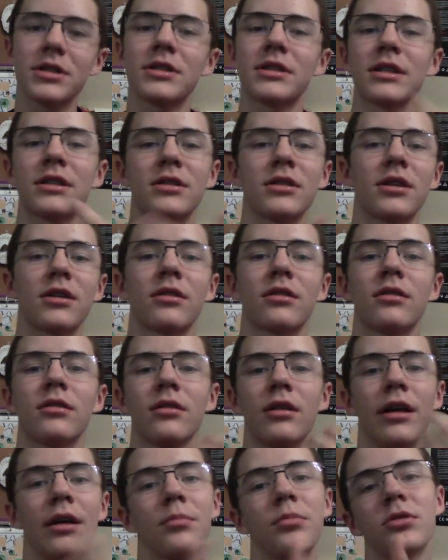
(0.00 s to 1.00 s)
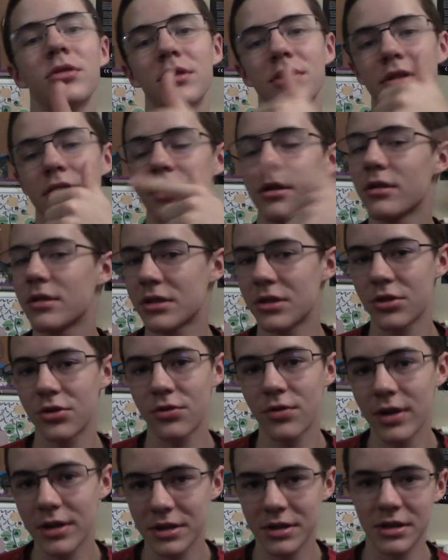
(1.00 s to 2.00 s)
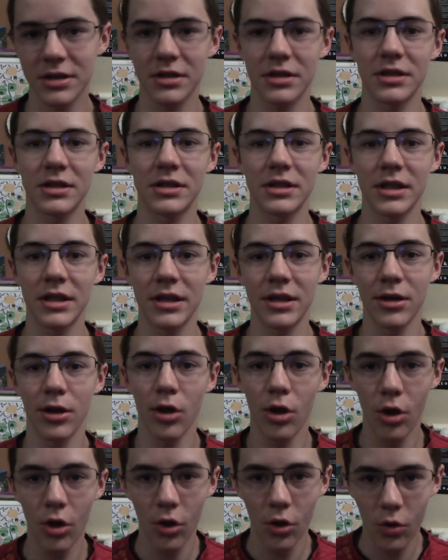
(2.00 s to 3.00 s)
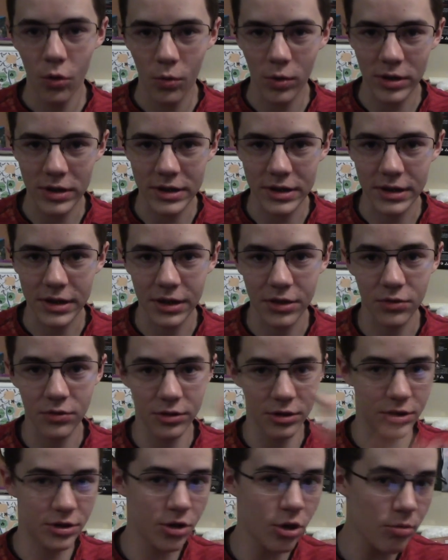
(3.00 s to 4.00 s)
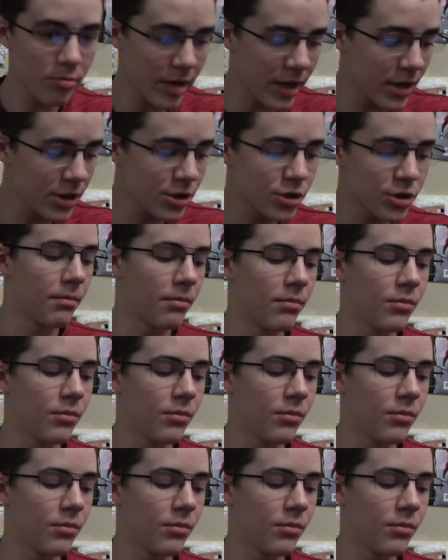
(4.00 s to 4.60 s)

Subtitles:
Douglas, and Creston could see was that there was a Stone Mage.